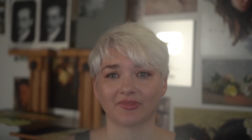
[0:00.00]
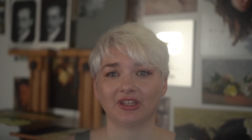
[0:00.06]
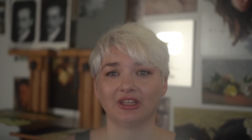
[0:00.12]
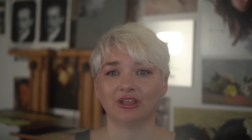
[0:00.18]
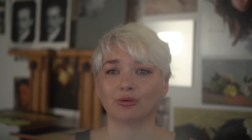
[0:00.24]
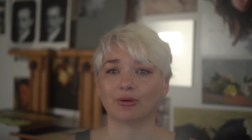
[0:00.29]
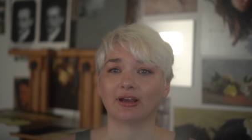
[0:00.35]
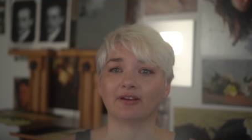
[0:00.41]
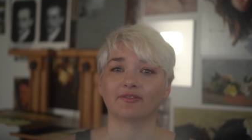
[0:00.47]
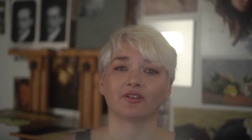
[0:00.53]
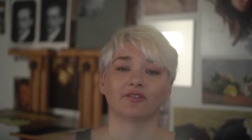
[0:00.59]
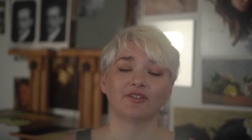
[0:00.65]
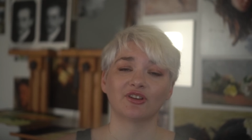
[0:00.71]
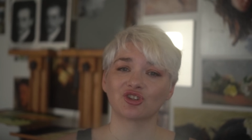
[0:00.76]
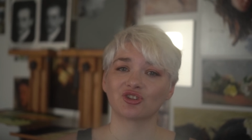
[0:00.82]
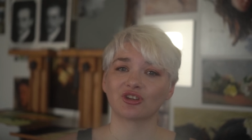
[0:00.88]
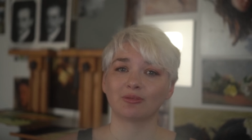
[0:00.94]
You have
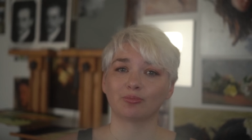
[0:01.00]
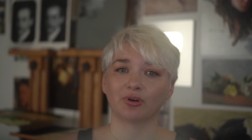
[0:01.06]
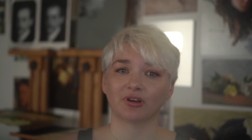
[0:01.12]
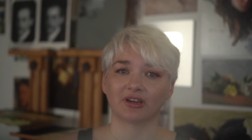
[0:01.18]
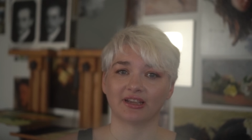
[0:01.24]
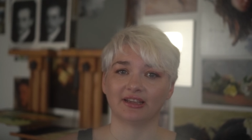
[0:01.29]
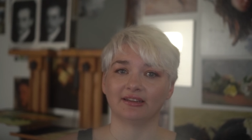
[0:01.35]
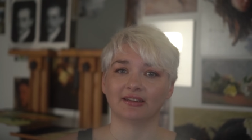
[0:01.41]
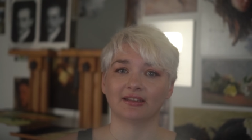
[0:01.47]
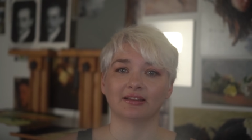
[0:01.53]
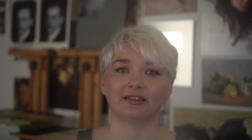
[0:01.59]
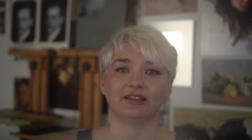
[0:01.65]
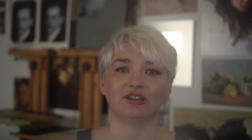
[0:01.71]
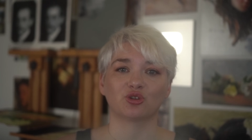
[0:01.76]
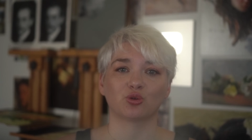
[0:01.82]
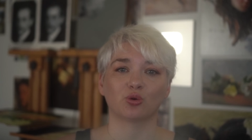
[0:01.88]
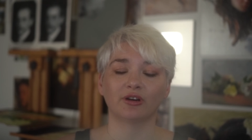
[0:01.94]
officially put in
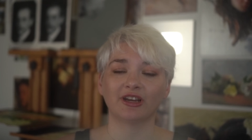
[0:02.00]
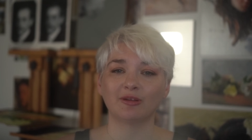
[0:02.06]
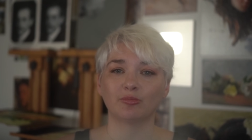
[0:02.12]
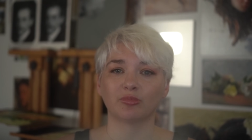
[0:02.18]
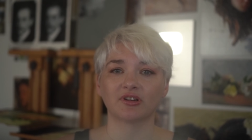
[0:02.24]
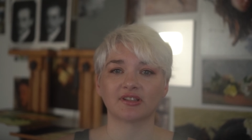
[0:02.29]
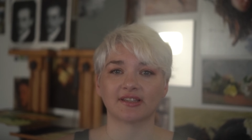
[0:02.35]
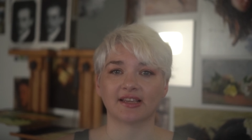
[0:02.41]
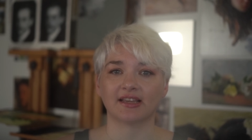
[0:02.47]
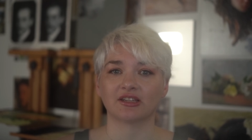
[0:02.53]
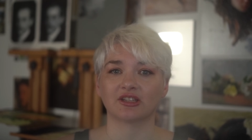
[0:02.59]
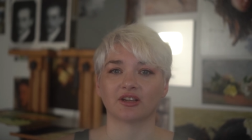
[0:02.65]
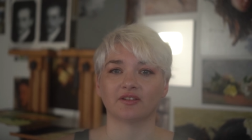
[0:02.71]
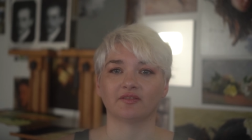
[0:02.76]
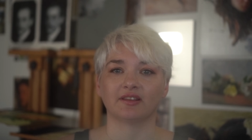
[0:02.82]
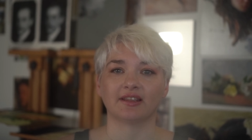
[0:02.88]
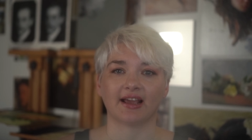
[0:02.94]
the twenty percent
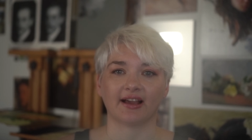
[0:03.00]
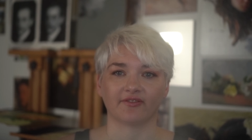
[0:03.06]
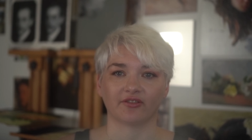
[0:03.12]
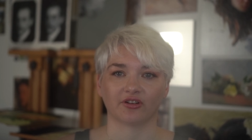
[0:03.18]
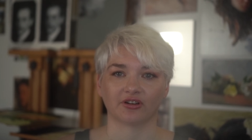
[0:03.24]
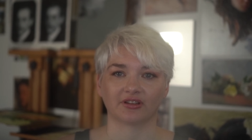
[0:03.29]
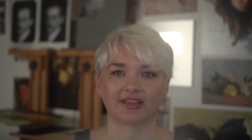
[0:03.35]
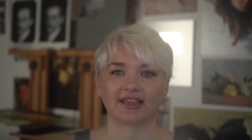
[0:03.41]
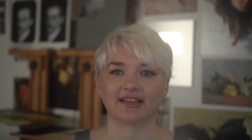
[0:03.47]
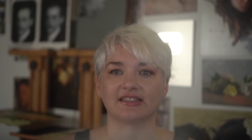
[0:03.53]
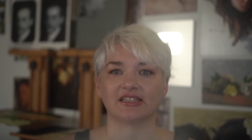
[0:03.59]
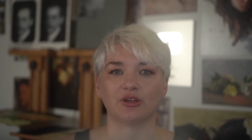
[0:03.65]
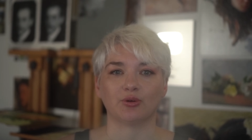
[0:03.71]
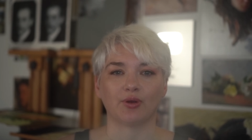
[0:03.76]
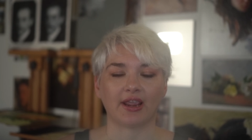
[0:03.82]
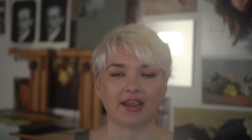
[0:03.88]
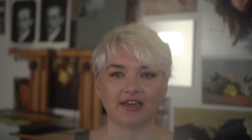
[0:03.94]
of the effort that gets
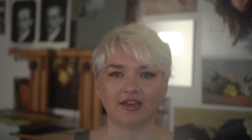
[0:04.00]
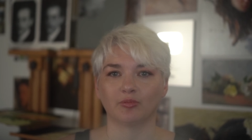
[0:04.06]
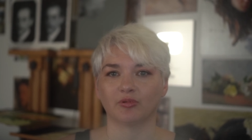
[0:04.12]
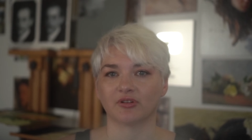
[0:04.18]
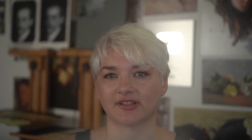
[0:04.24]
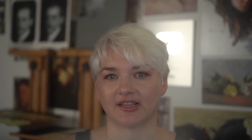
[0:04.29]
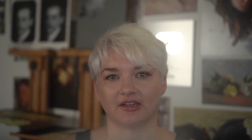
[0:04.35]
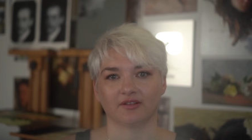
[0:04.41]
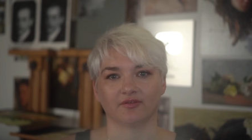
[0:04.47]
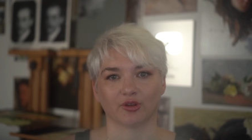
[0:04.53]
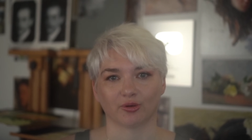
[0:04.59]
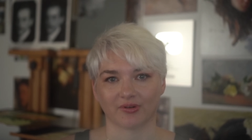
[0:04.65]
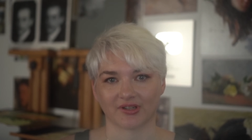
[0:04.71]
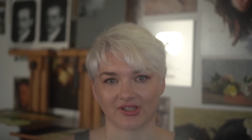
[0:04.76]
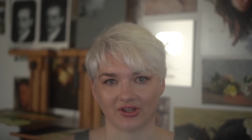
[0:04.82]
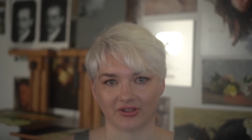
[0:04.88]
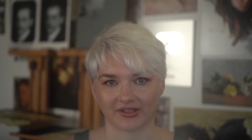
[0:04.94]
you eighty percent of the
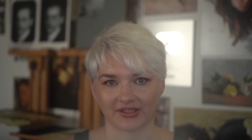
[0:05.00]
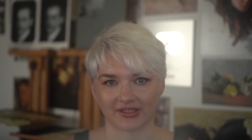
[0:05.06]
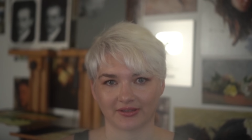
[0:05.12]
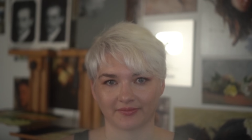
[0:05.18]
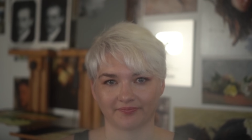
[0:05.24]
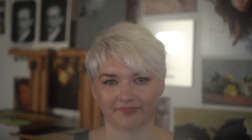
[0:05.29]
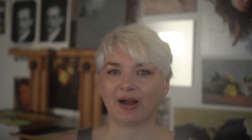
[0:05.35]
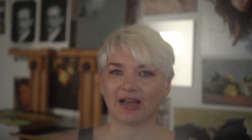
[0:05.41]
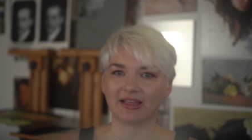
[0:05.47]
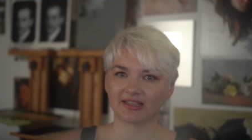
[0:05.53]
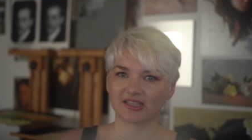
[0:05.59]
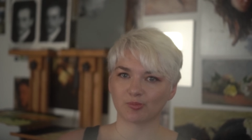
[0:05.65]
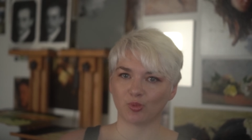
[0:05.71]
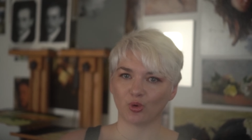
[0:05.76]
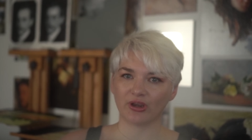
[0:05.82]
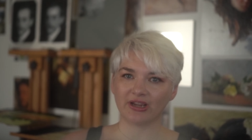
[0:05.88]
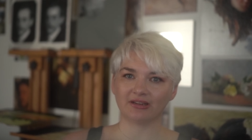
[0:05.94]
results. By
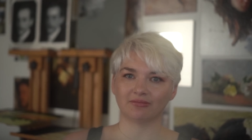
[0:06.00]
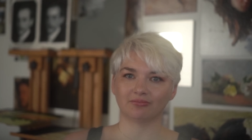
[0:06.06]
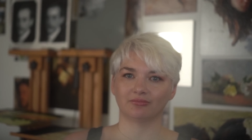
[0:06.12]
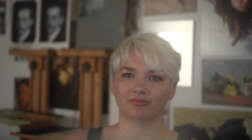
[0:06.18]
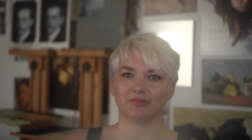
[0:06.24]
this point,